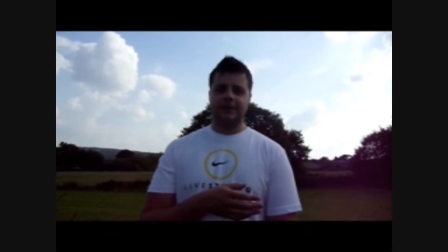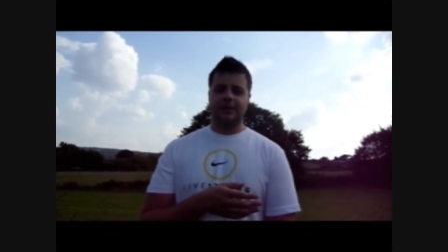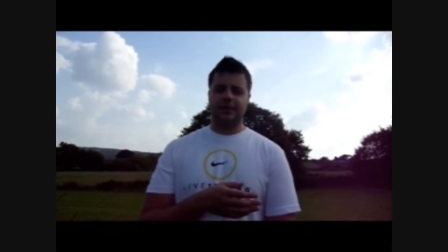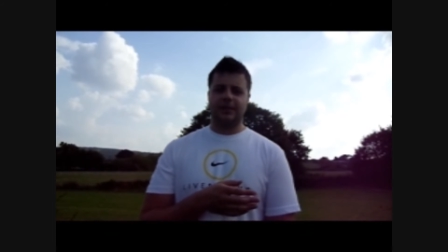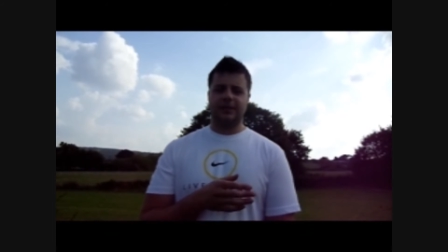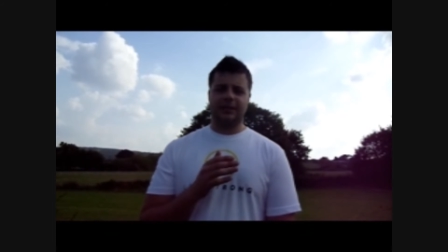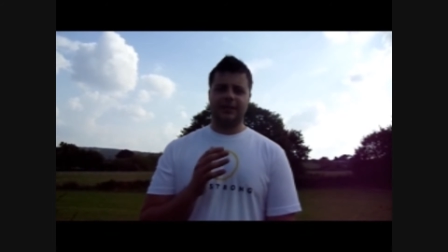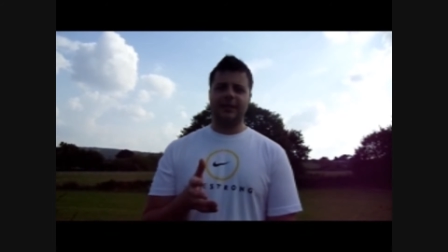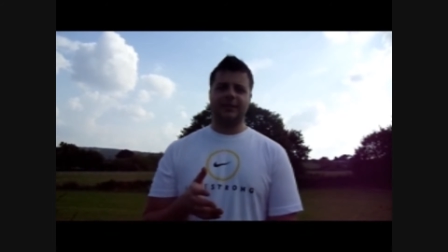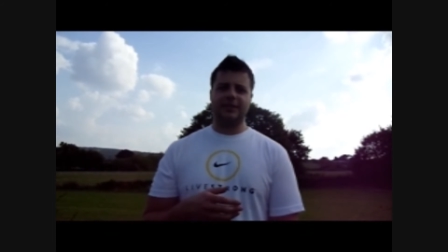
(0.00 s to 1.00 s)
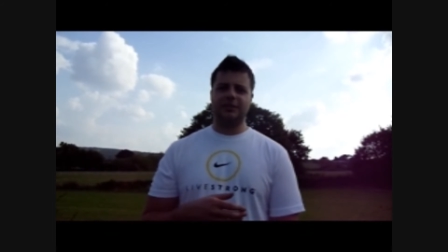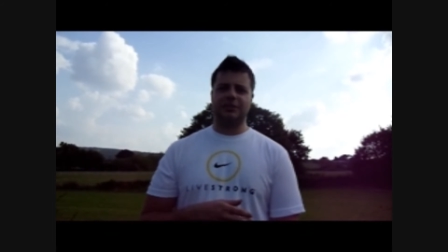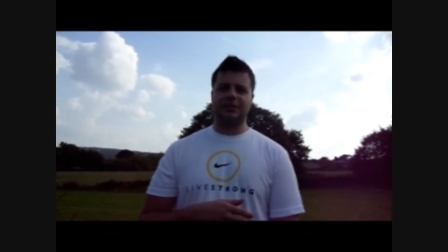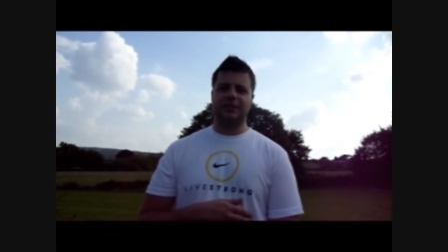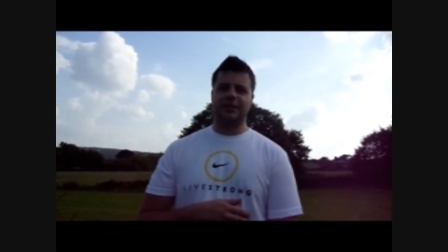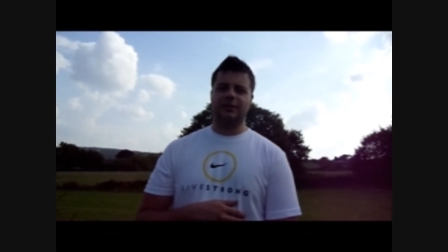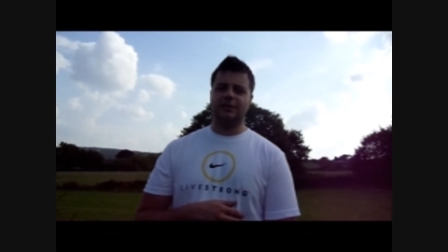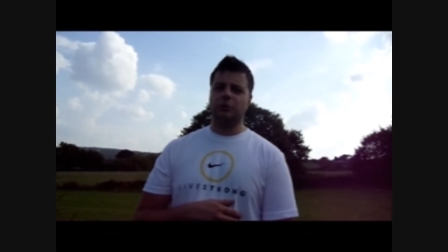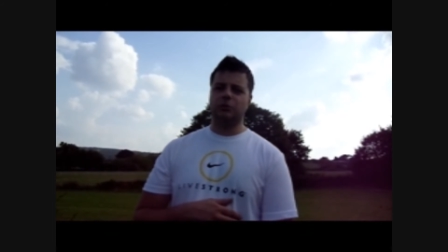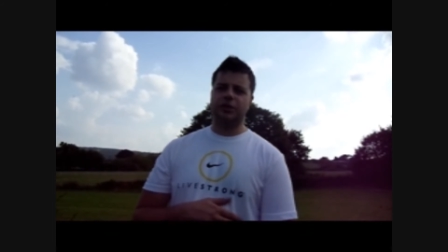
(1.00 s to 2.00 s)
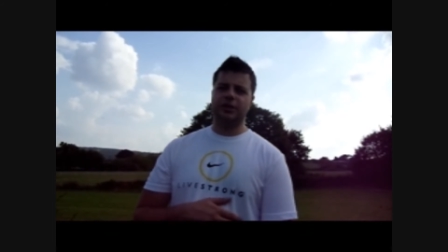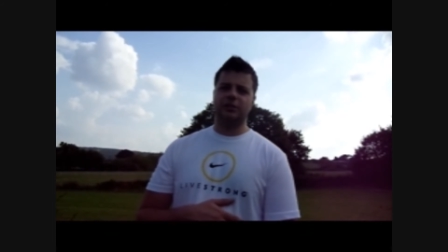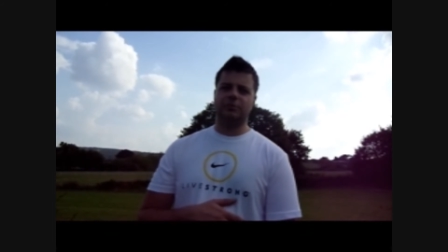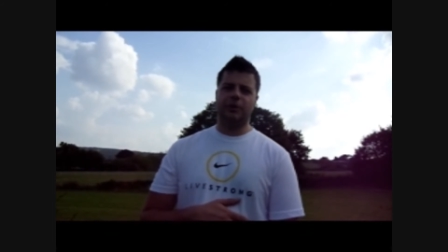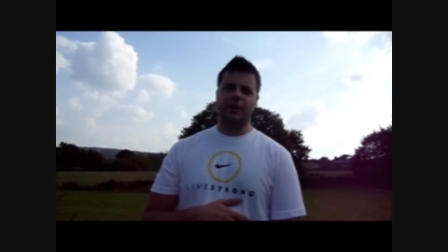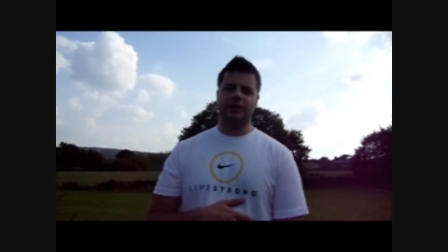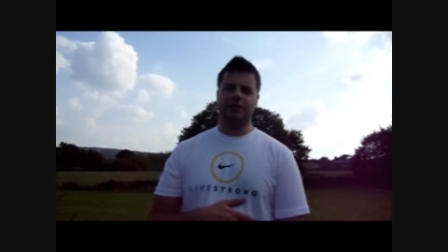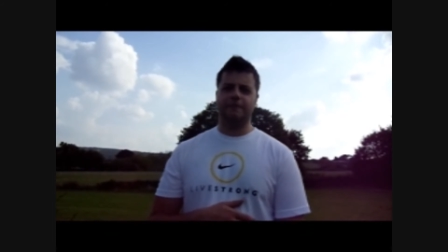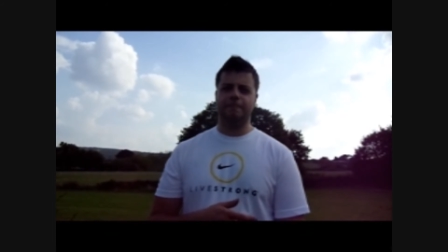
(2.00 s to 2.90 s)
Uh, it'll kill it instantly, go straight to the brain.